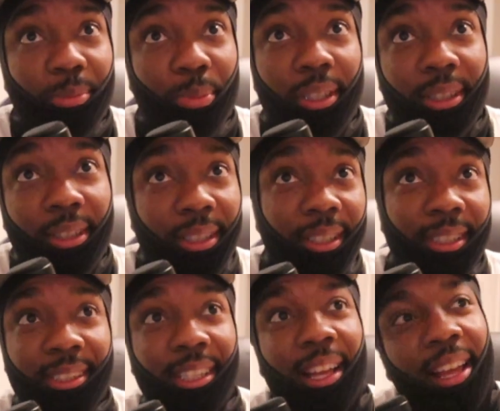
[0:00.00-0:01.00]
But this,
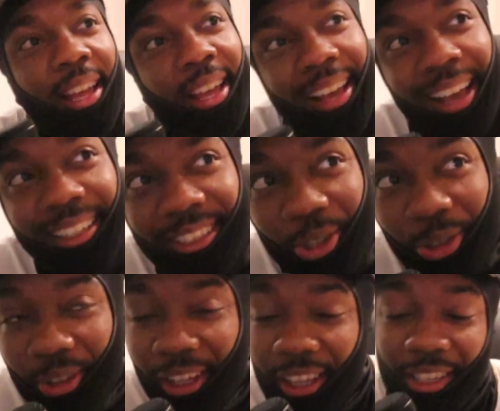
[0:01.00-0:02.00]
I just don't
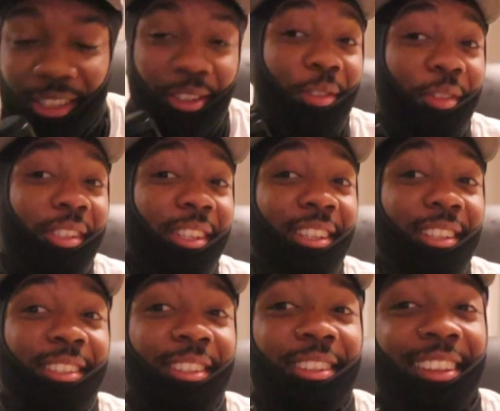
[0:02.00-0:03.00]
think it's enough seasoning.